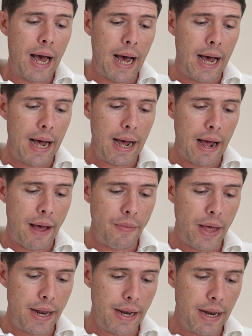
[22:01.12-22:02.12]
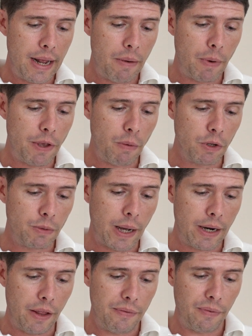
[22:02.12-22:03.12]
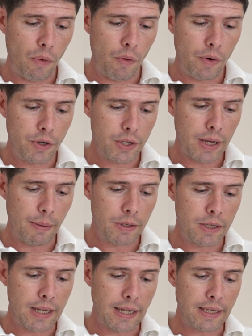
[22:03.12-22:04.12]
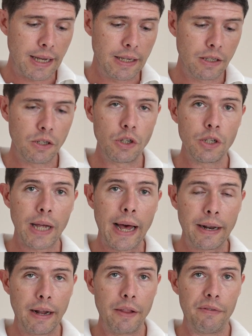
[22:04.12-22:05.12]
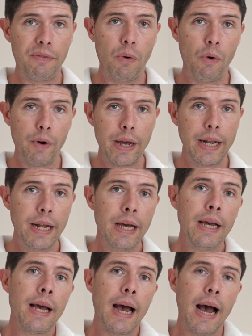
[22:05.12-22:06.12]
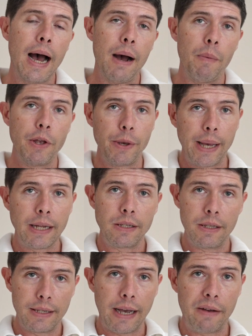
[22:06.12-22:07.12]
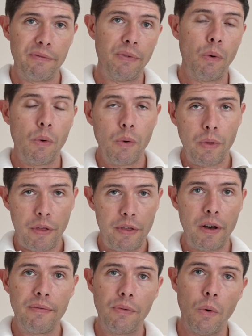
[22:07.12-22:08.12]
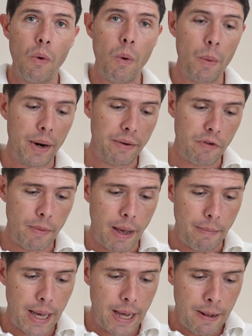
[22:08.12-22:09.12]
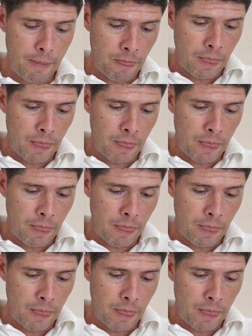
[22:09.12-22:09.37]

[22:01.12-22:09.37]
and then when you want to add another floor, and just go to the settings and just add another floor in when you get to the second floor or the third floor, or whatever it may be.